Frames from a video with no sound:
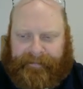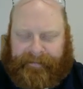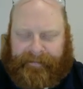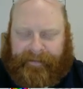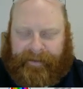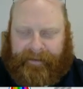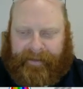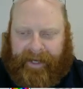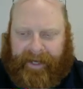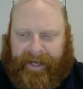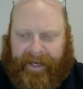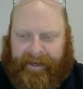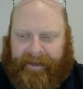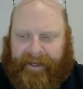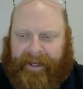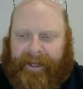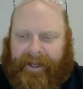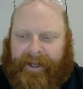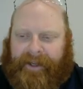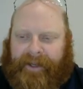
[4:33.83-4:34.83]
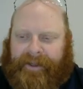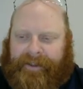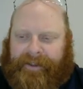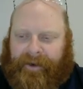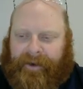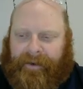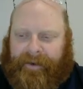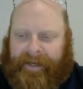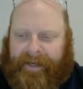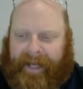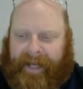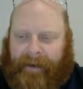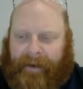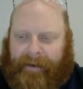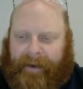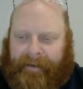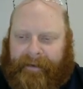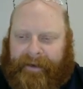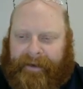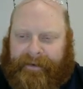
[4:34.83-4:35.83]
Okay. So now
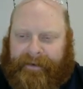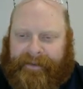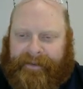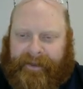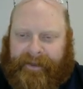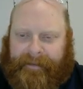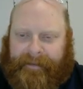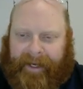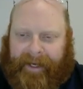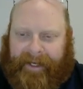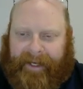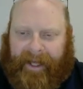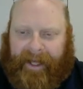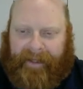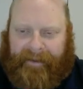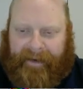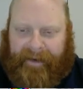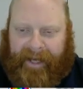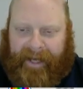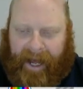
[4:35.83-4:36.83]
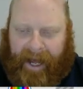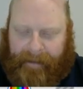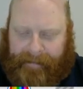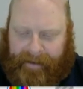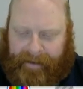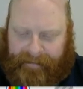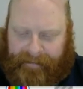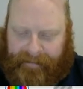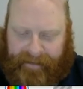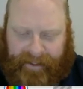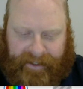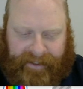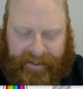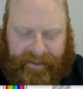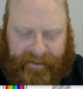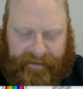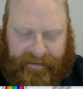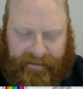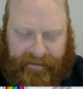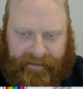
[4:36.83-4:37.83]
what I'm going to do is I'm going to make another copy of
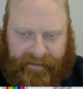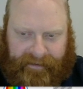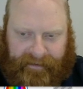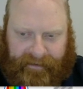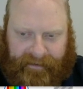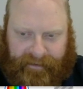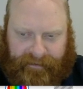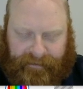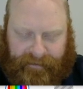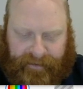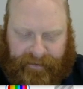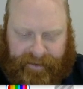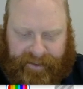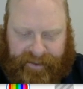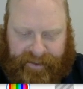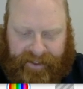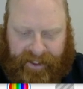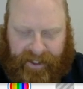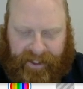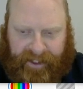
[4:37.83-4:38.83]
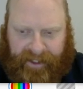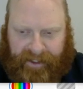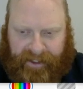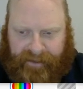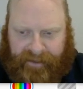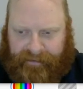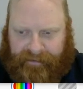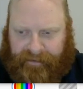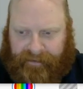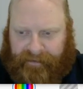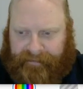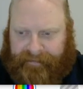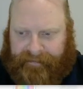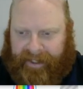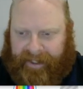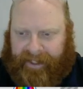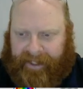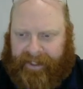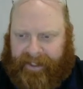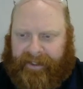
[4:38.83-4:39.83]
this, Control C, Control
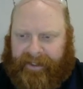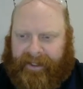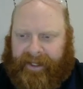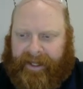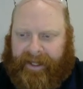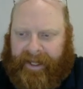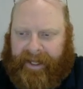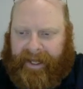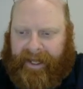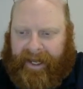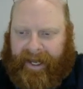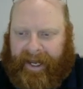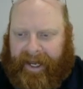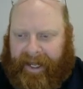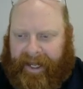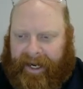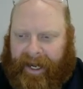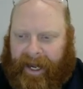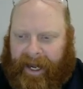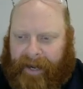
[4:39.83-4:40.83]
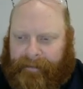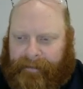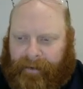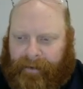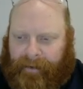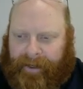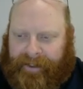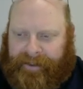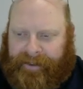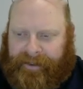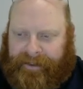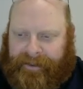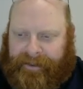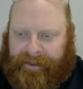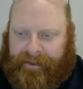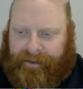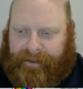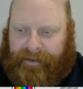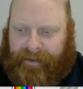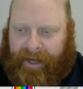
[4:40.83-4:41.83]
V, and I'm going to
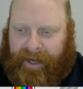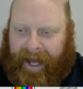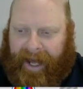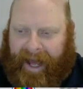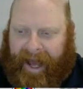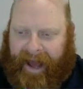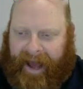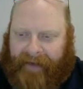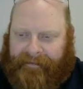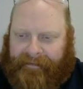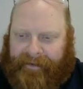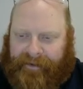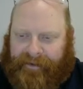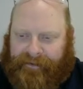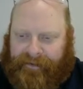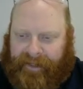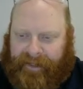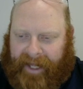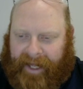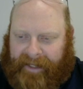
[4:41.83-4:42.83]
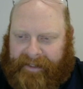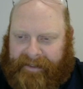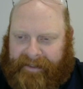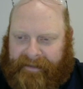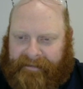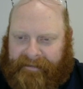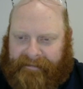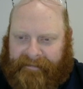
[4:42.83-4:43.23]
do a 1/2 inch less.